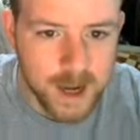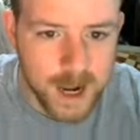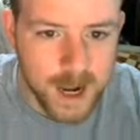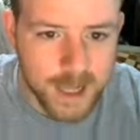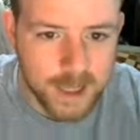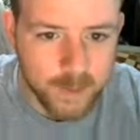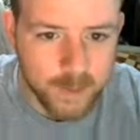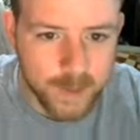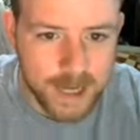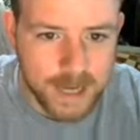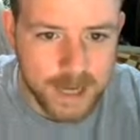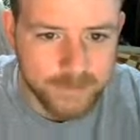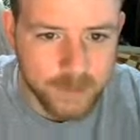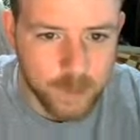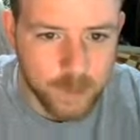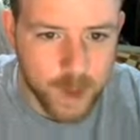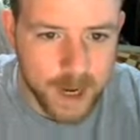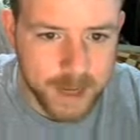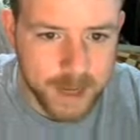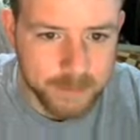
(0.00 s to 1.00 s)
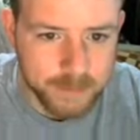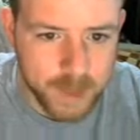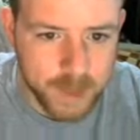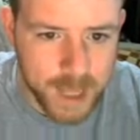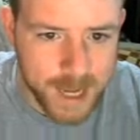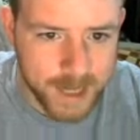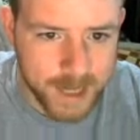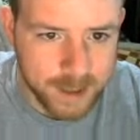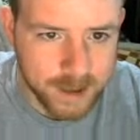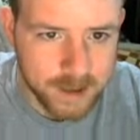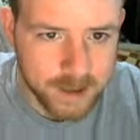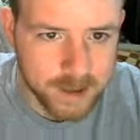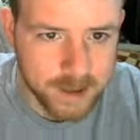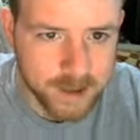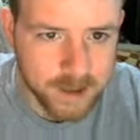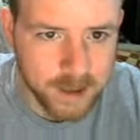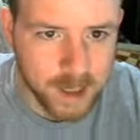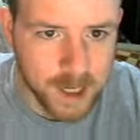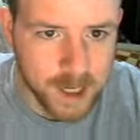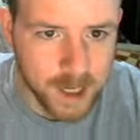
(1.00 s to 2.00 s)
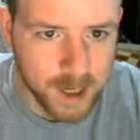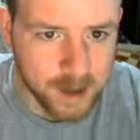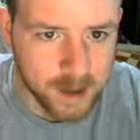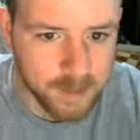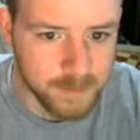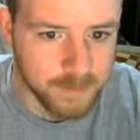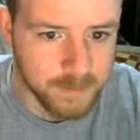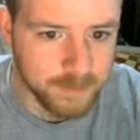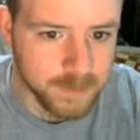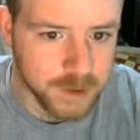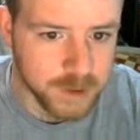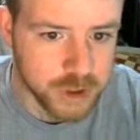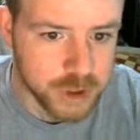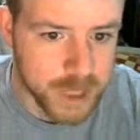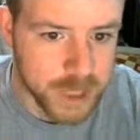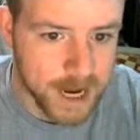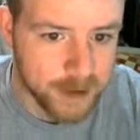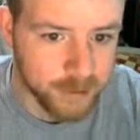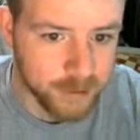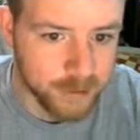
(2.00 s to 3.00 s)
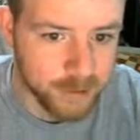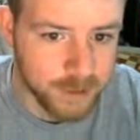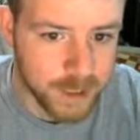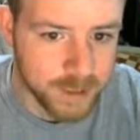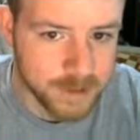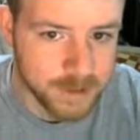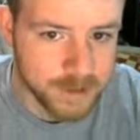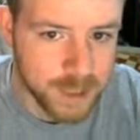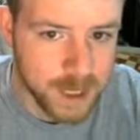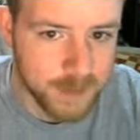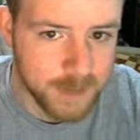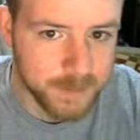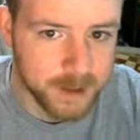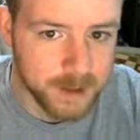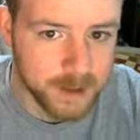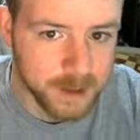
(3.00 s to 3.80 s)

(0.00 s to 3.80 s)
And then we have a white and black shower and tub.